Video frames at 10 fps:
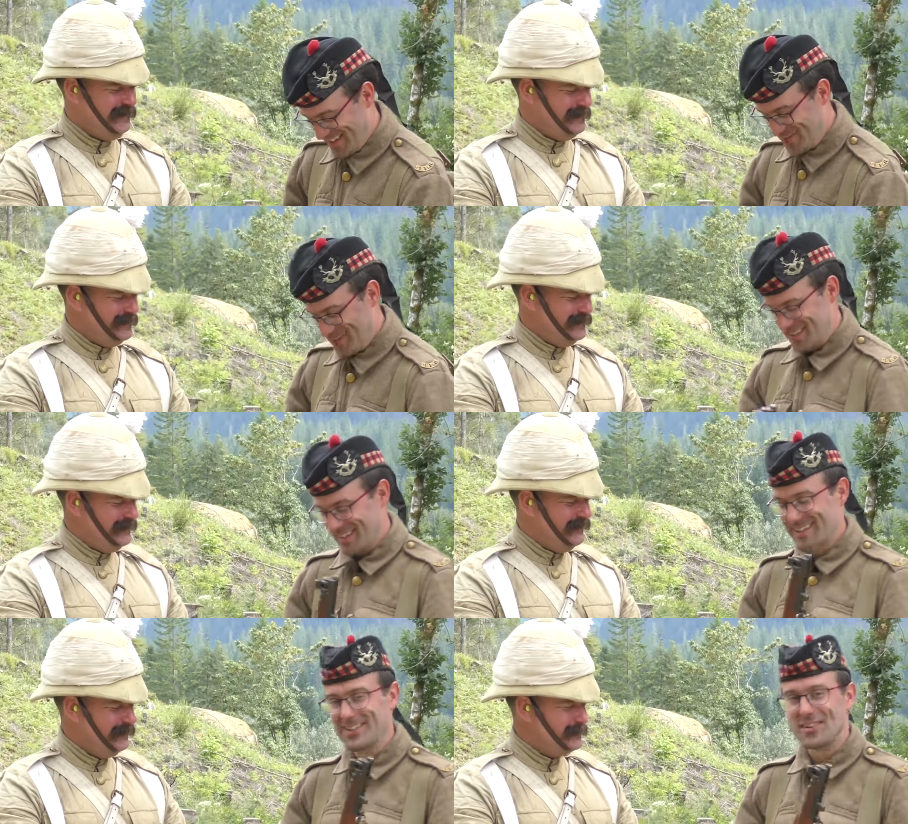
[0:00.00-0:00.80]
Speaker 1: It's
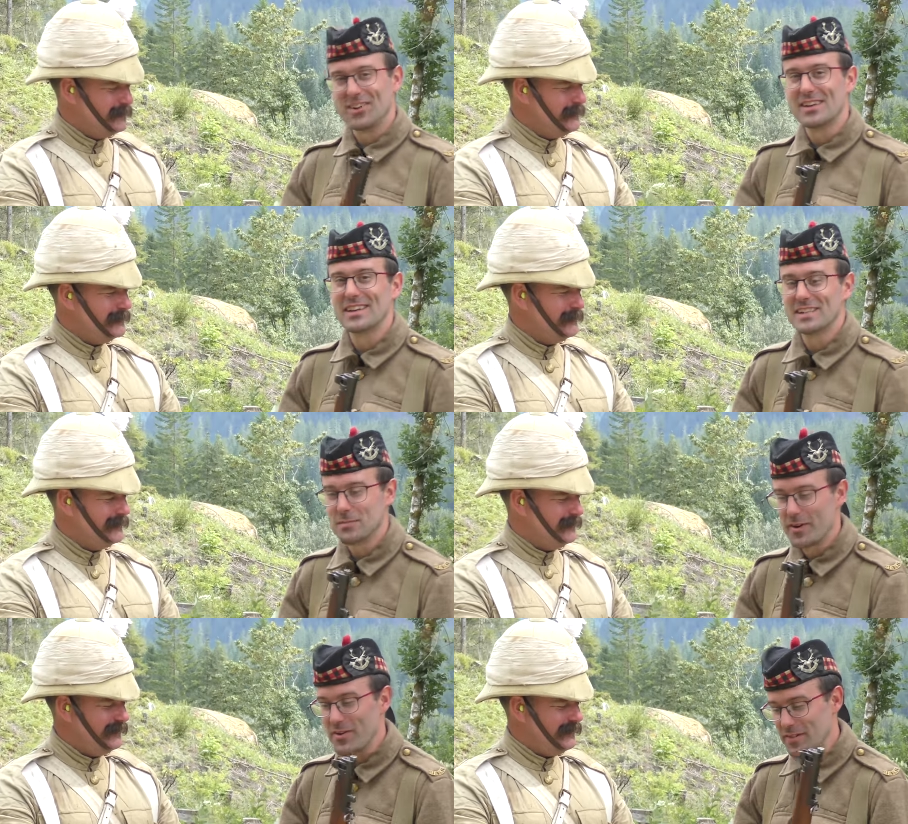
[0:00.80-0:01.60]
always a good learning
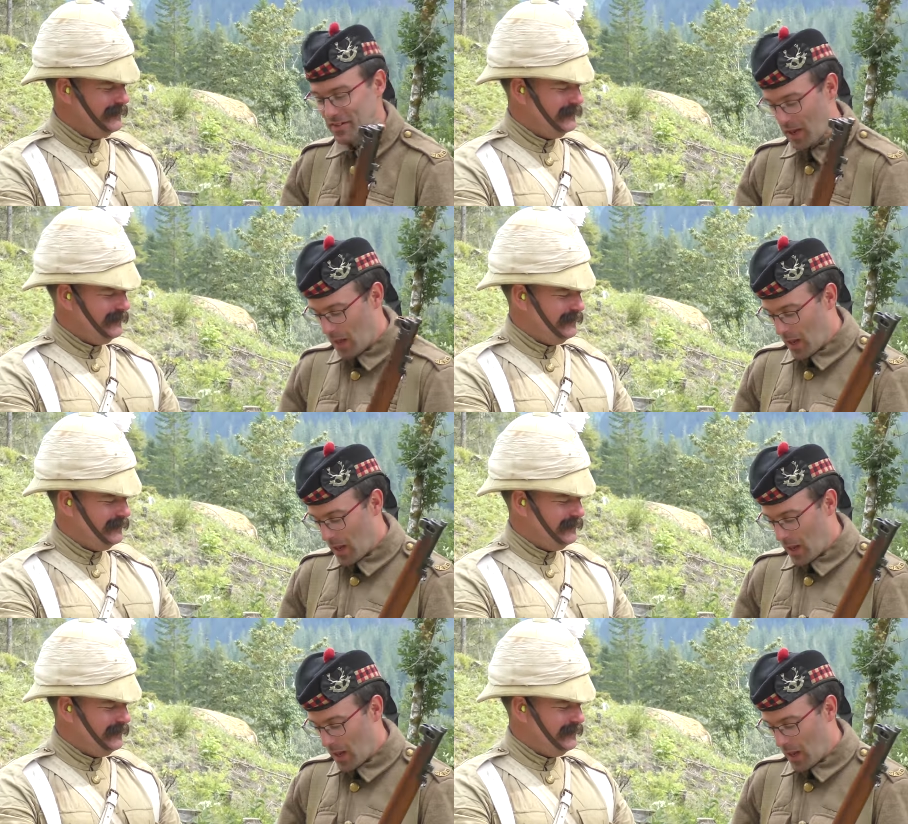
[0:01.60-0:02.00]
experience.